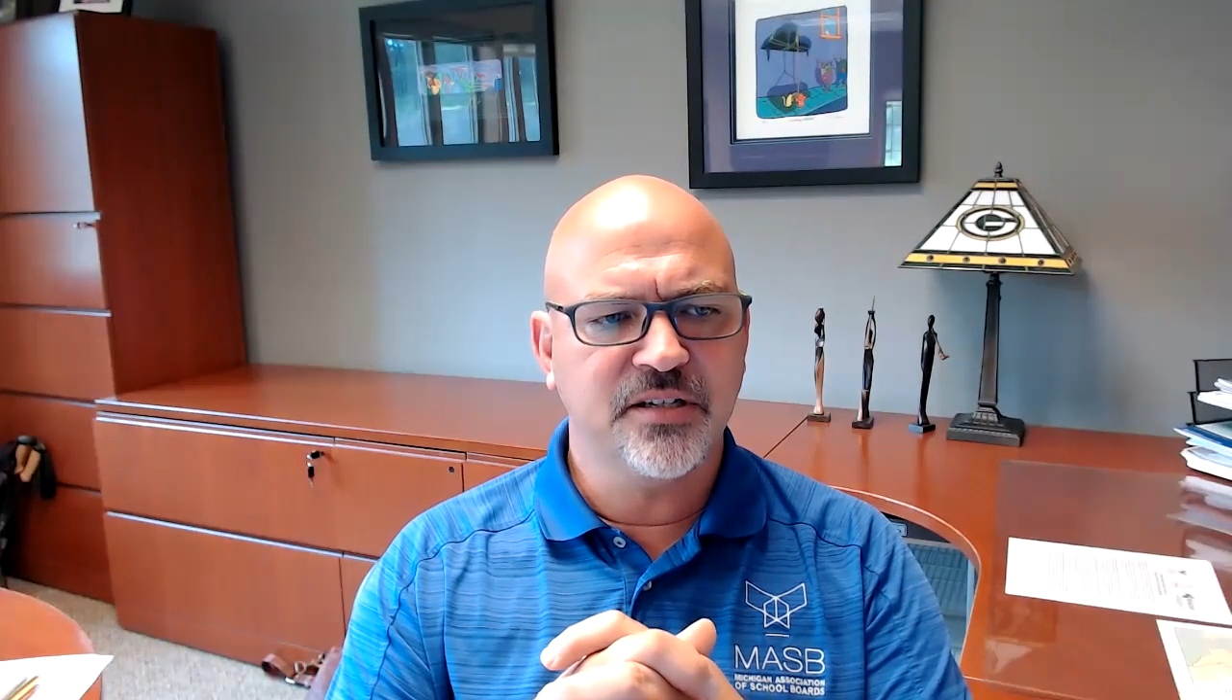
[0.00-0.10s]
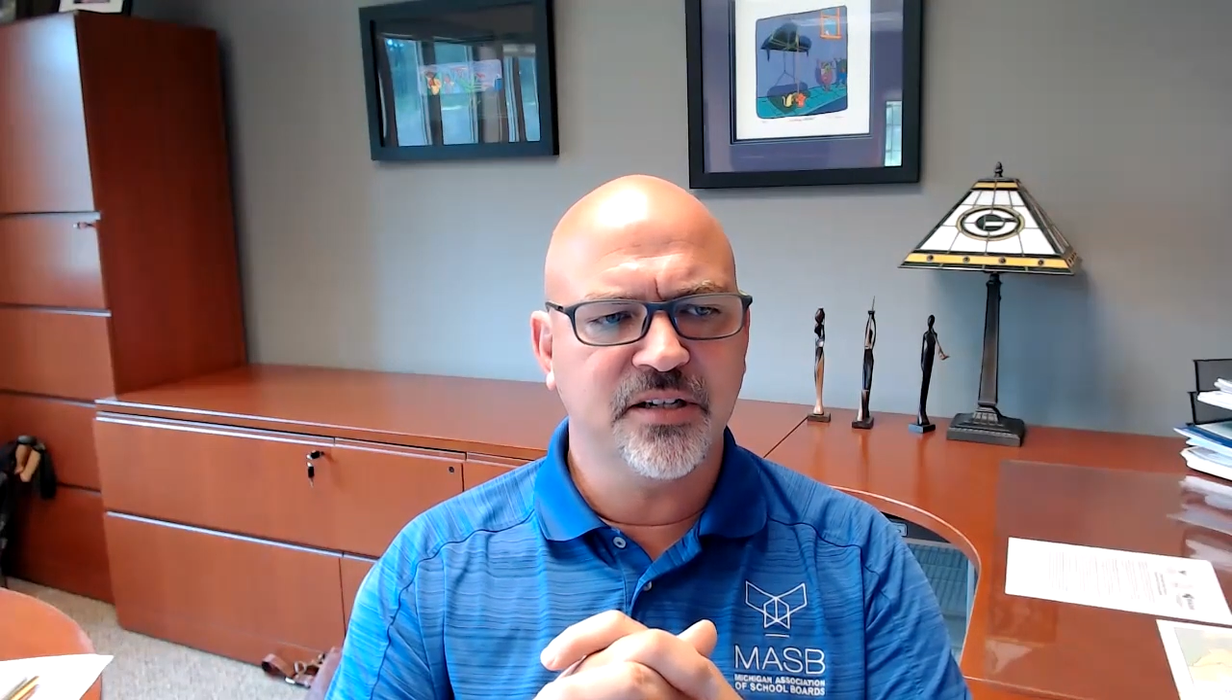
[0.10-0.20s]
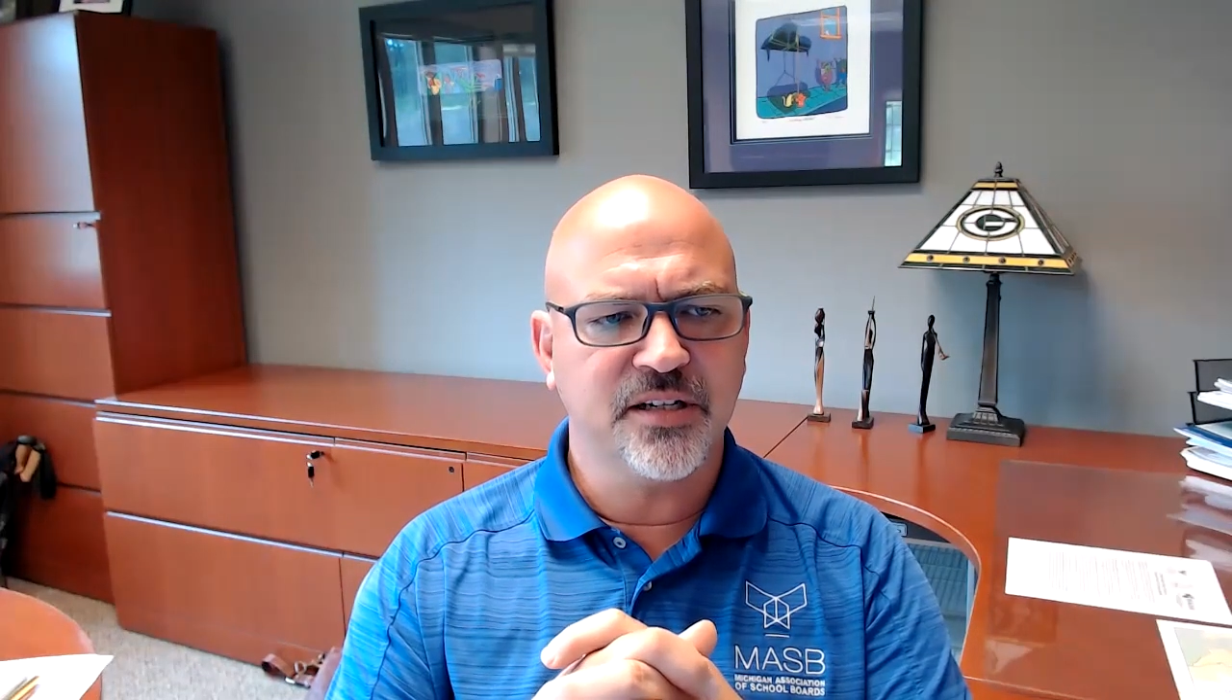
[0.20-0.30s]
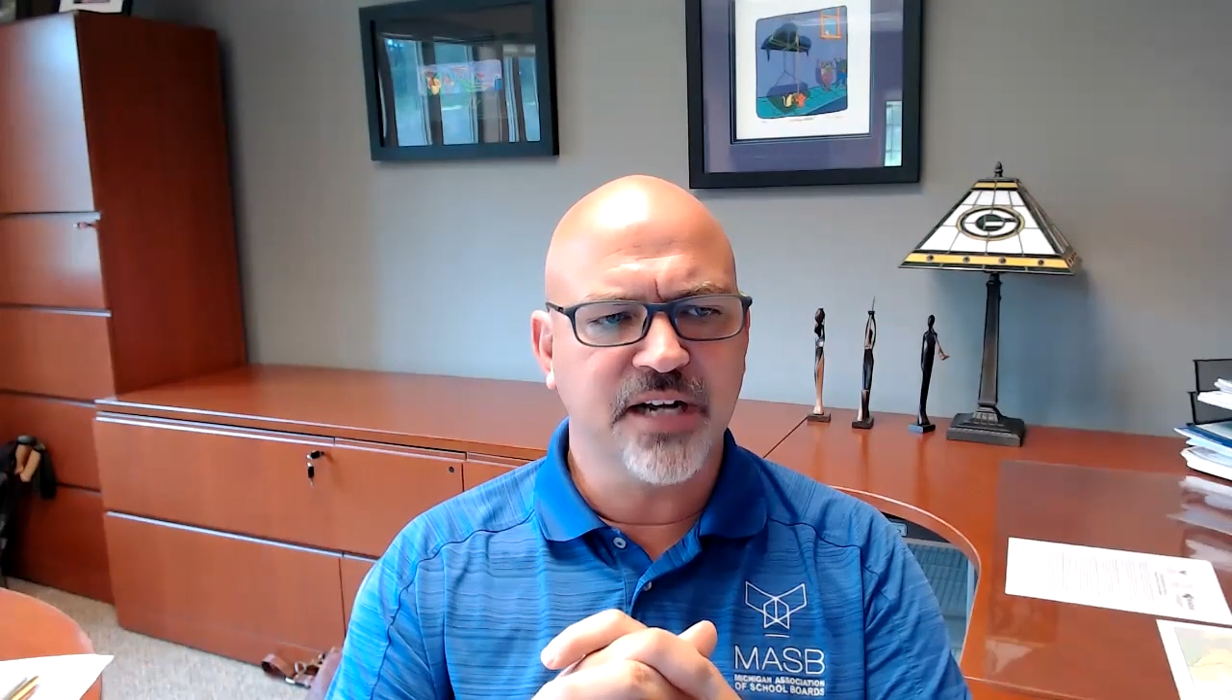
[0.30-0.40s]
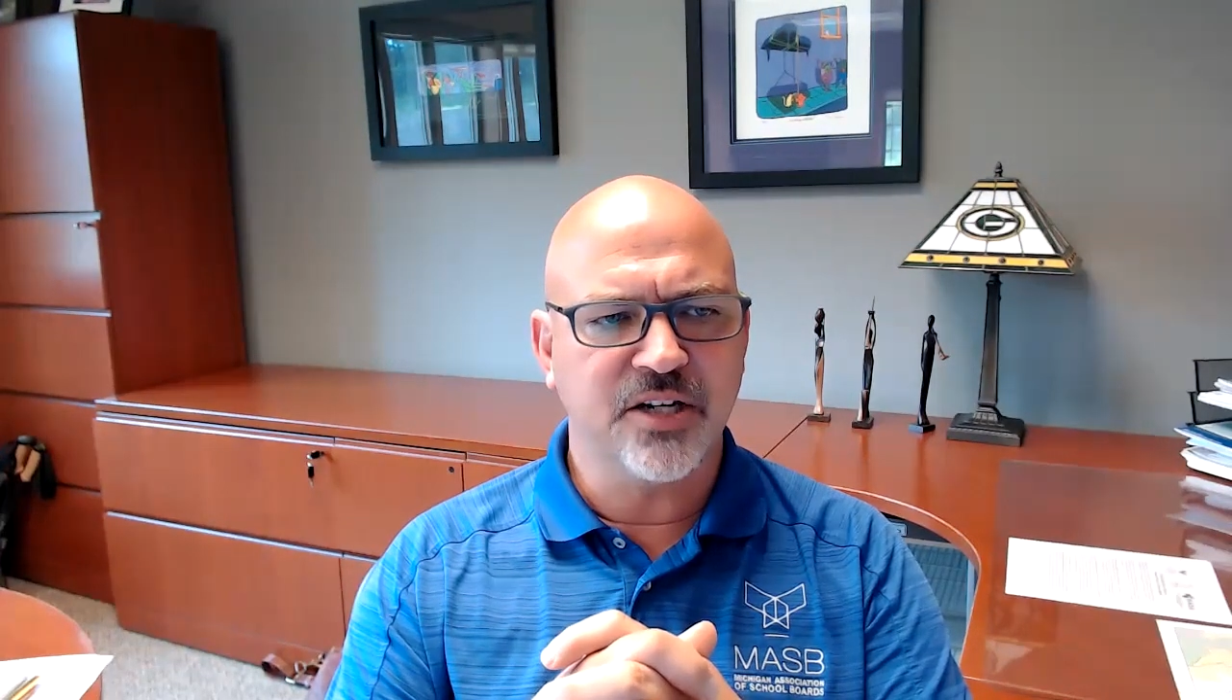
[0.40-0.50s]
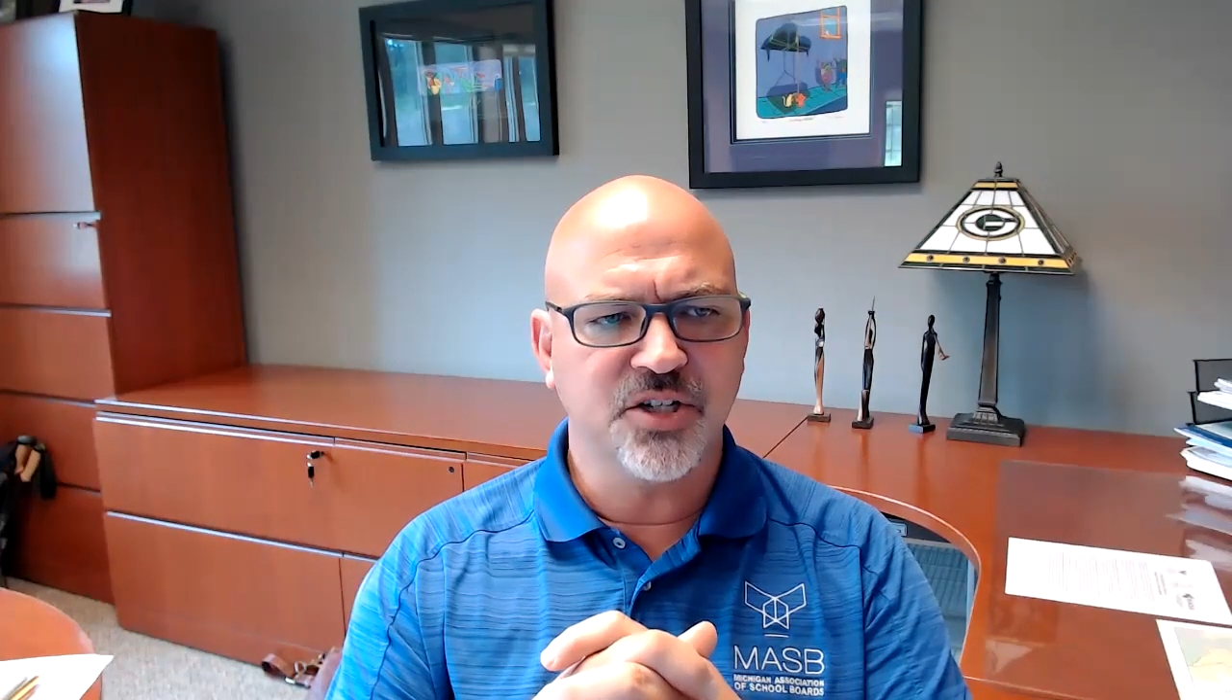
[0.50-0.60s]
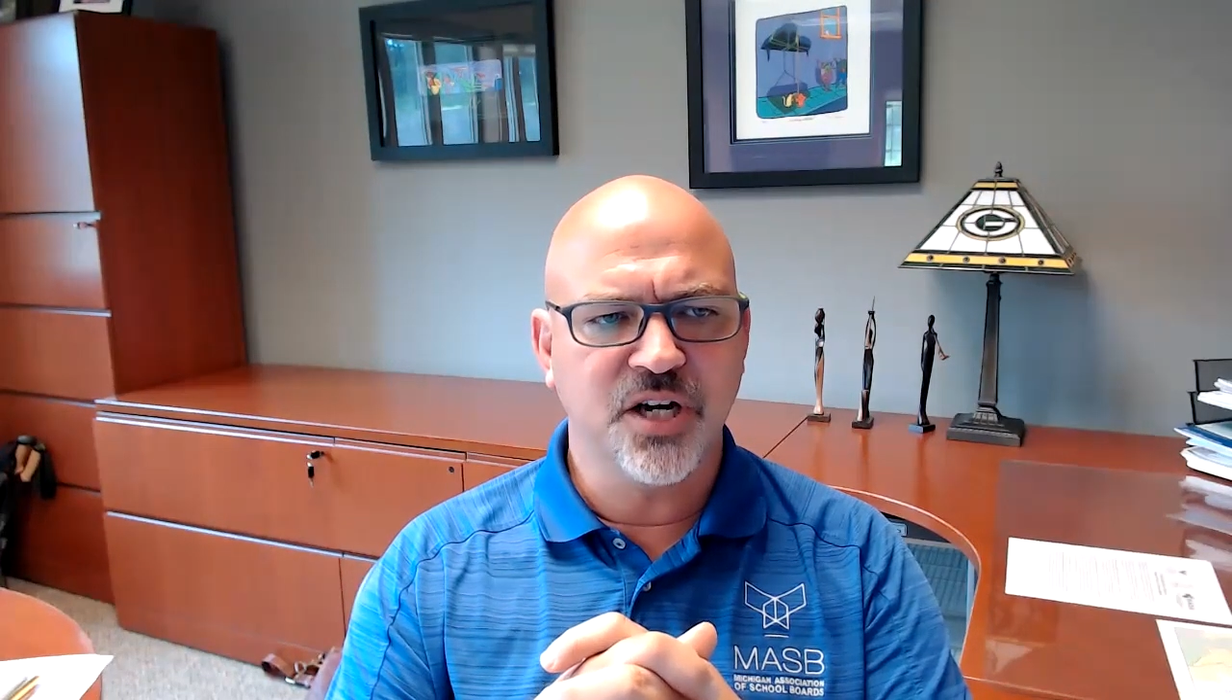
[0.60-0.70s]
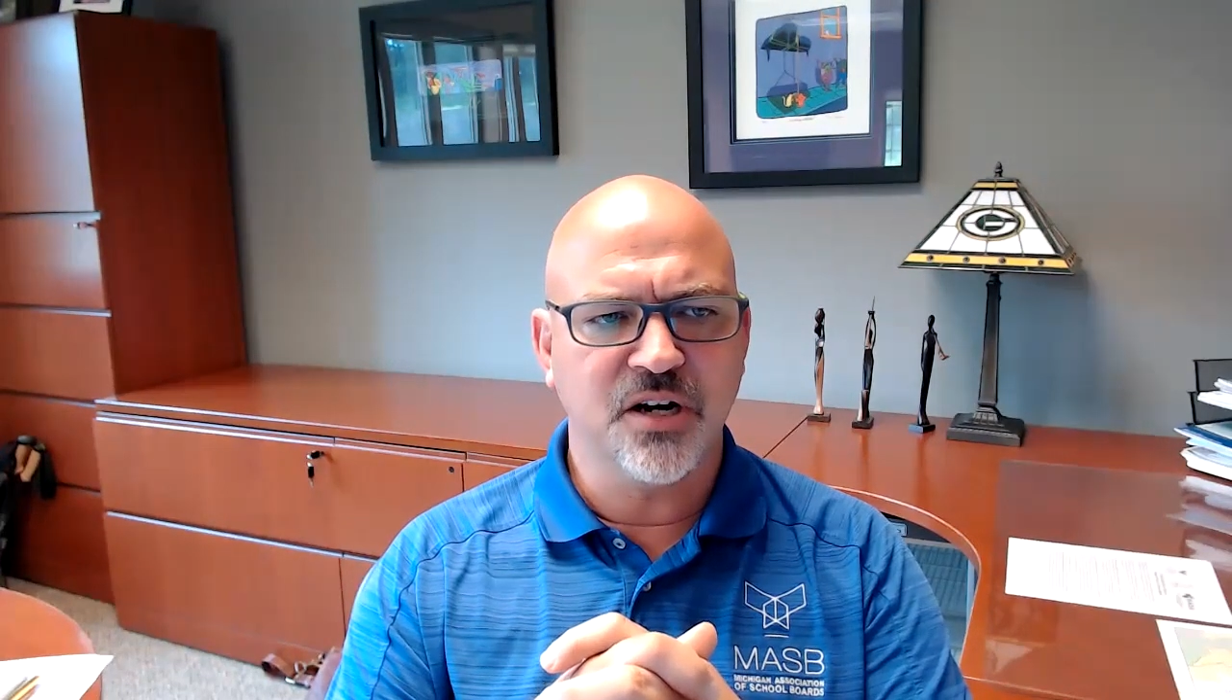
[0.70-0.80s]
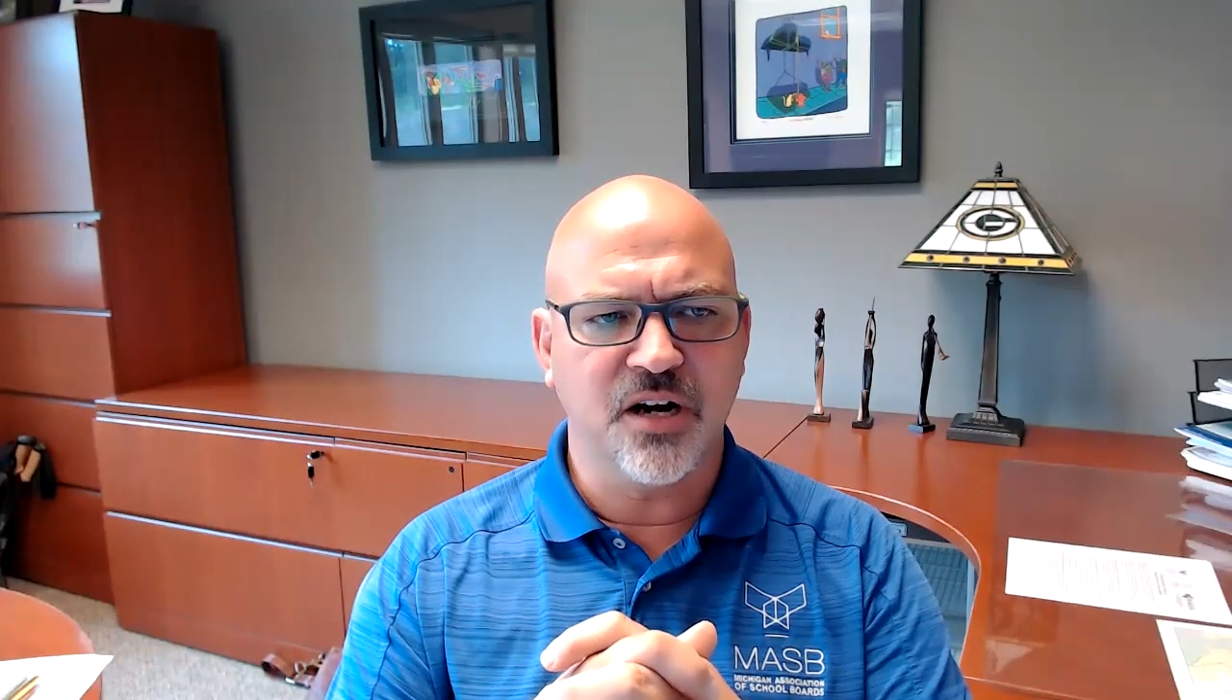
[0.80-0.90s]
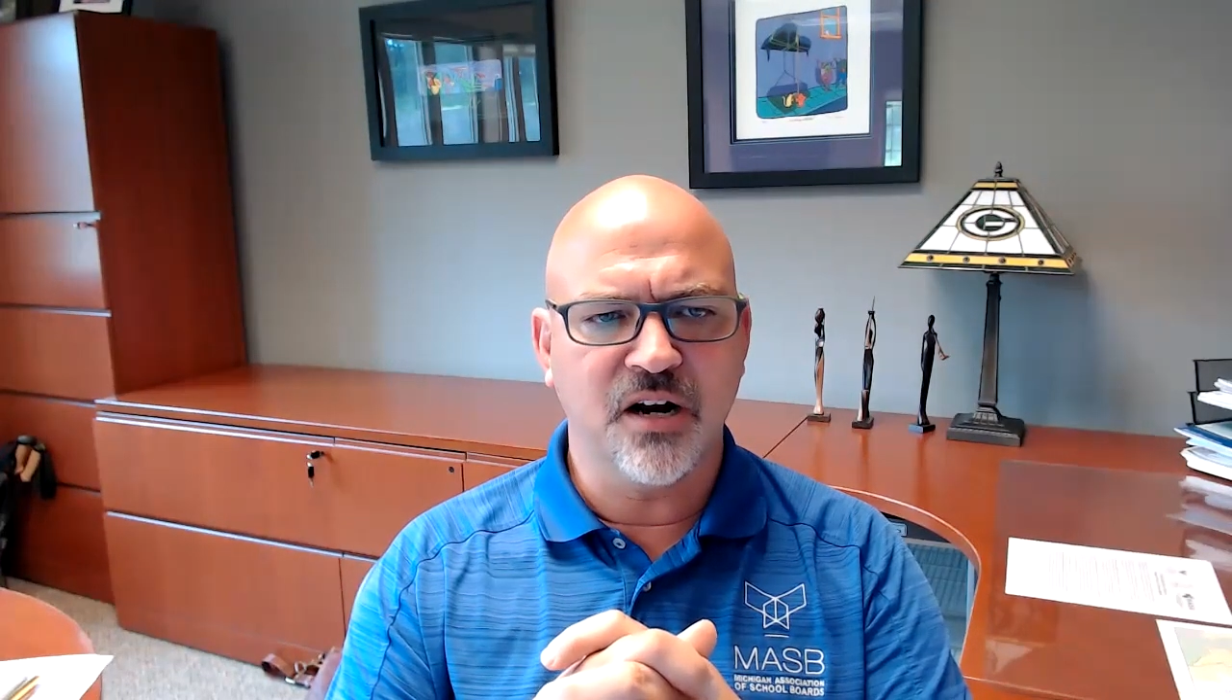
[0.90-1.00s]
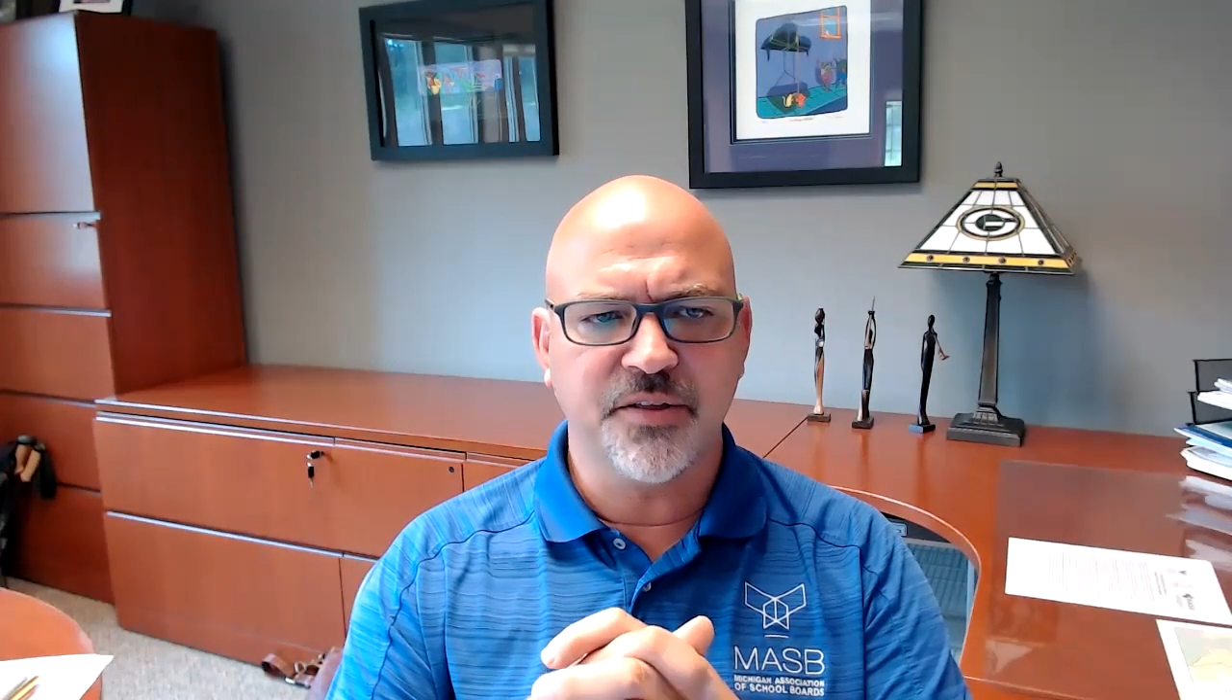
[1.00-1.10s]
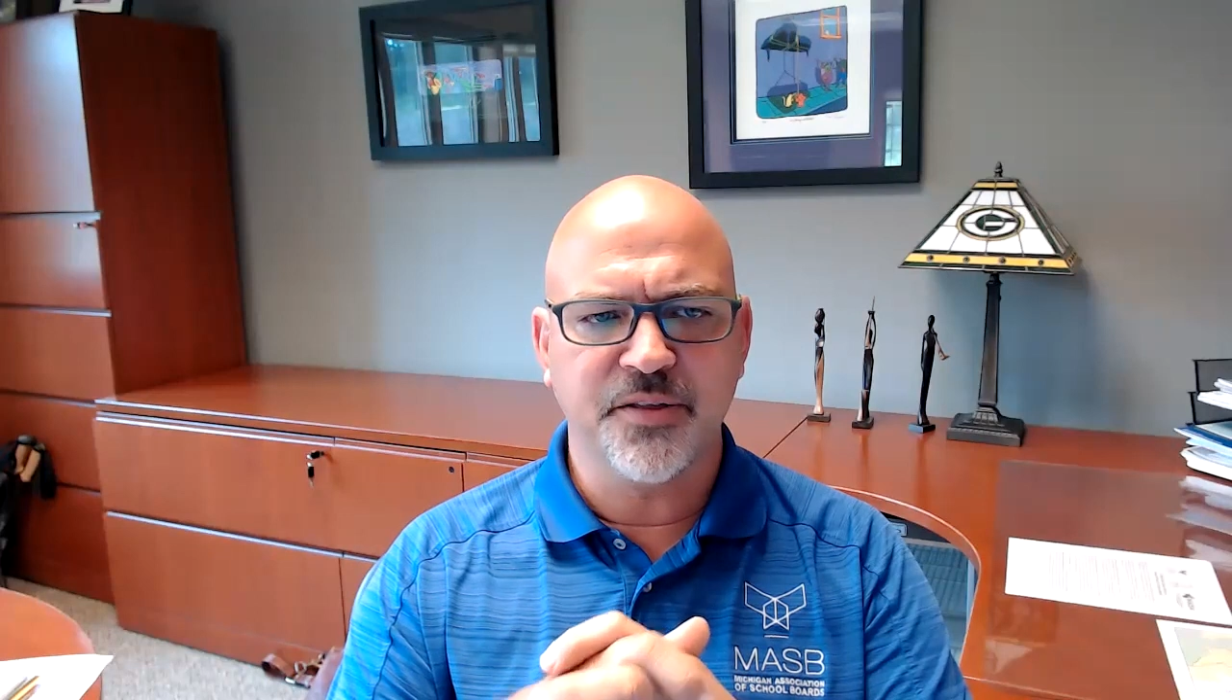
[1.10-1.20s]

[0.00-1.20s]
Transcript: to kind of share our